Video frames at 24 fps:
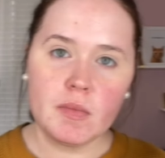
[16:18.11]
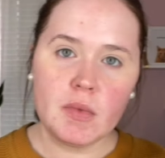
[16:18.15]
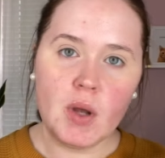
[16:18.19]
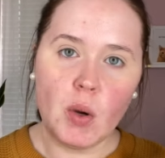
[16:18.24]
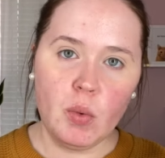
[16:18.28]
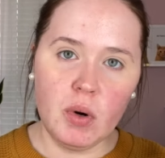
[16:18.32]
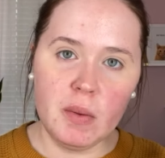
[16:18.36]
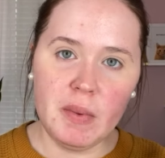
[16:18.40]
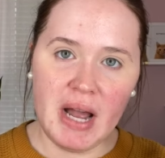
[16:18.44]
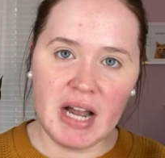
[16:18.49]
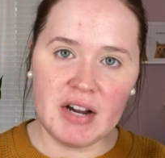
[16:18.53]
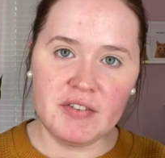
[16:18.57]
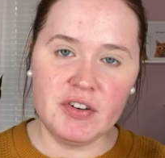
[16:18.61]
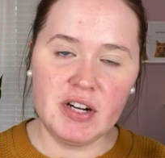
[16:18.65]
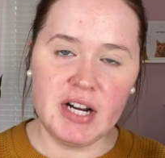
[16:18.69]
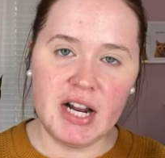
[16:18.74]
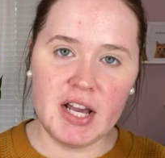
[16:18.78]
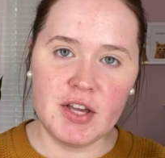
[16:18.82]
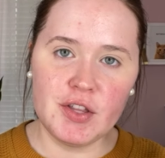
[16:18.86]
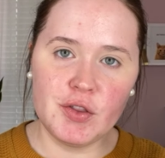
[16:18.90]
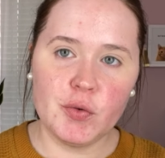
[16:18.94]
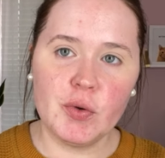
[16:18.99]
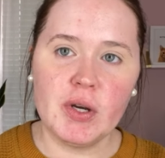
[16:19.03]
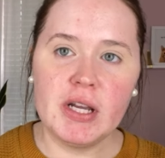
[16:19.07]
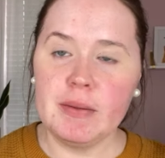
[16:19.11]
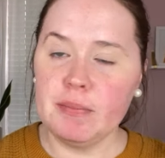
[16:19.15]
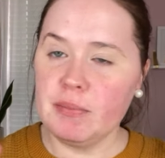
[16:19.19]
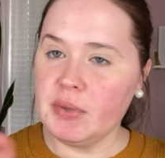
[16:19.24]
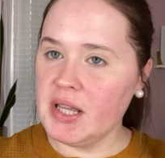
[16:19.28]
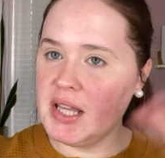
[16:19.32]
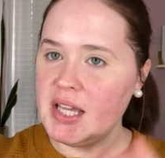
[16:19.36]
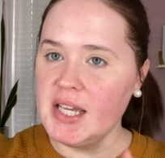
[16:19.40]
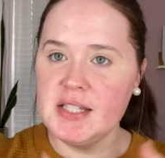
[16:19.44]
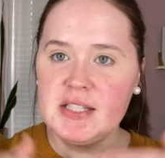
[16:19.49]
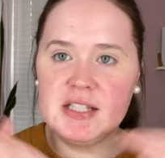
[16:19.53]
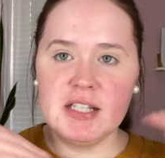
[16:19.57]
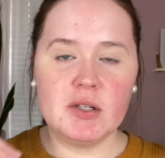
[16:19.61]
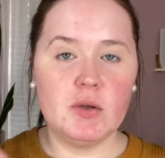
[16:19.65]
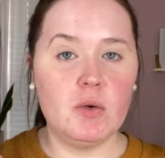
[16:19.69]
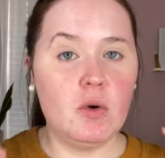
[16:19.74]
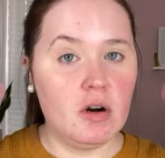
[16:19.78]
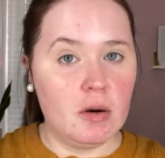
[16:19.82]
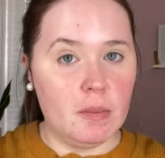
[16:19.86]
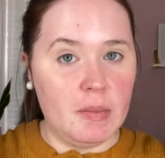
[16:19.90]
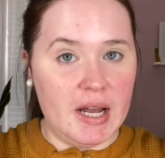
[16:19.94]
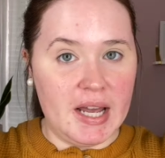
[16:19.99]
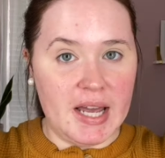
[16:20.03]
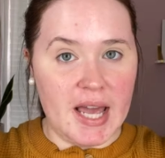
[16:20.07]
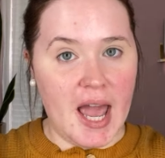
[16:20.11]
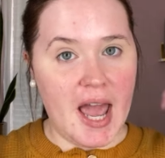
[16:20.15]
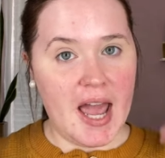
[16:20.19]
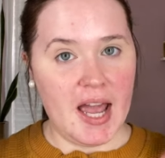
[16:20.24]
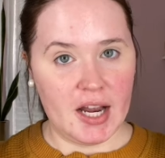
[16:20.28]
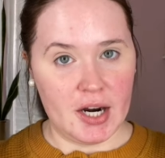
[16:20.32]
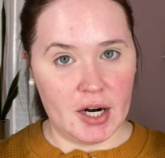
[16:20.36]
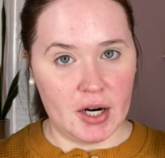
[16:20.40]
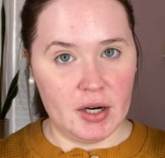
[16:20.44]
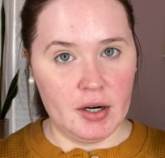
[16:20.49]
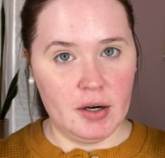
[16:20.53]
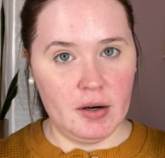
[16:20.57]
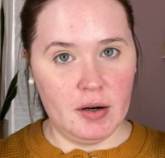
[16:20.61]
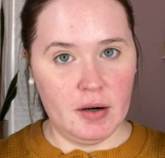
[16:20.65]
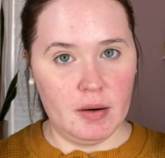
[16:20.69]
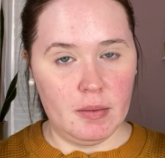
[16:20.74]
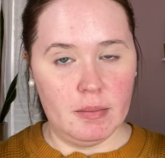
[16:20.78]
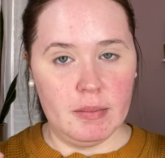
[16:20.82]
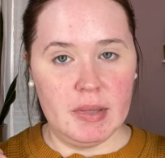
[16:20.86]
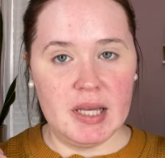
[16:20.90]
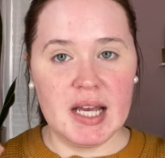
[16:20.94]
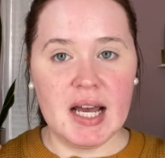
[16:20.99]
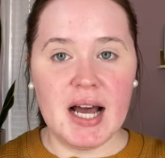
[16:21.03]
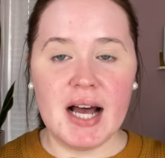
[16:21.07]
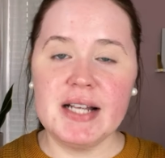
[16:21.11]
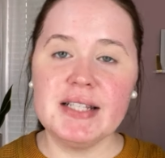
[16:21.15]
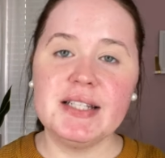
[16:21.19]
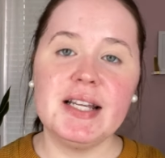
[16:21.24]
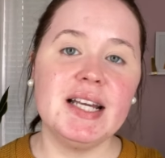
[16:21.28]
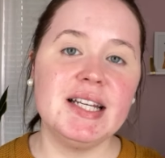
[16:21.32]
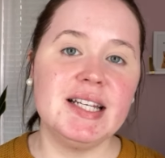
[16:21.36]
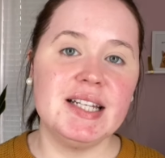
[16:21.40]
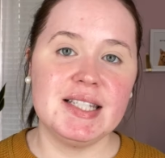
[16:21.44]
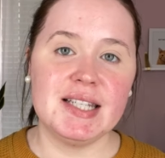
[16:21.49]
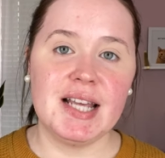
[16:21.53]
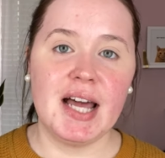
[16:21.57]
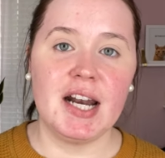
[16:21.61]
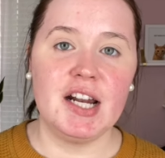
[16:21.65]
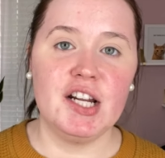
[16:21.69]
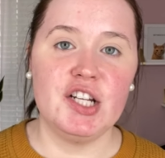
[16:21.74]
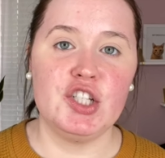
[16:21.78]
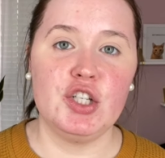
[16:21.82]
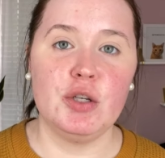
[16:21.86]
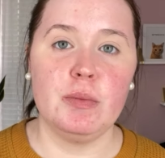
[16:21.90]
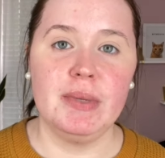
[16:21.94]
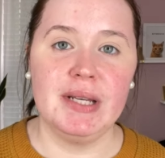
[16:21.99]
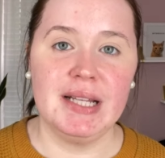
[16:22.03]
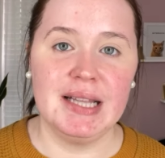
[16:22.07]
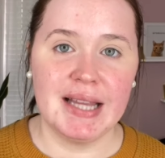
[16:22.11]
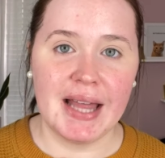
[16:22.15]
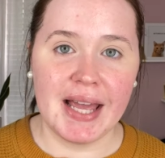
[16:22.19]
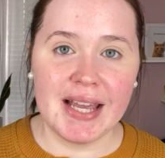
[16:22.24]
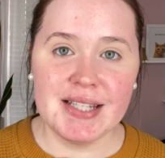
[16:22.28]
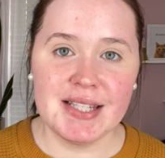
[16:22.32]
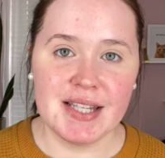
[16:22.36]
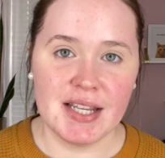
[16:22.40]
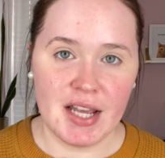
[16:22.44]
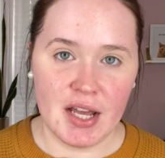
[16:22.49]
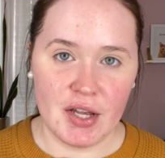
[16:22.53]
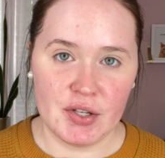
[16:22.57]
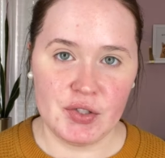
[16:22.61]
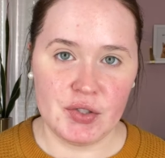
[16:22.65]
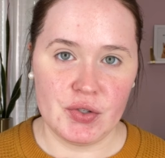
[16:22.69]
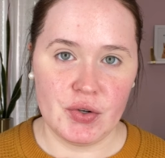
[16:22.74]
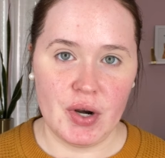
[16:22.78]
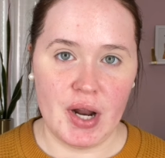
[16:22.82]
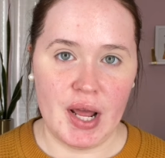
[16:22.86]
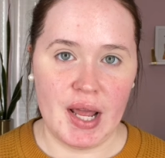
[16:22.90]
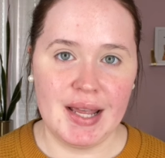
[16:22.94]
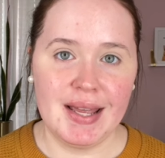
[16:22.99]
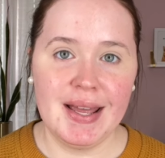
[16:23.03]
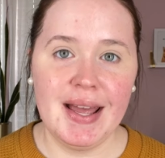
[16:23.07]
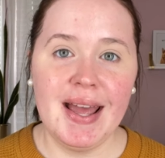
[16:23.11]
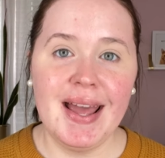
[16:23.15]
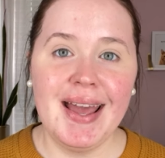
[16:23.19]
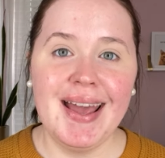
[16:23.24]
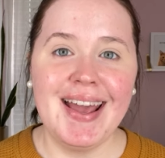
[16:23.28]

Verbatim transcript: We're back for day three. Please ignore my hair because I decided to be lazy yesterday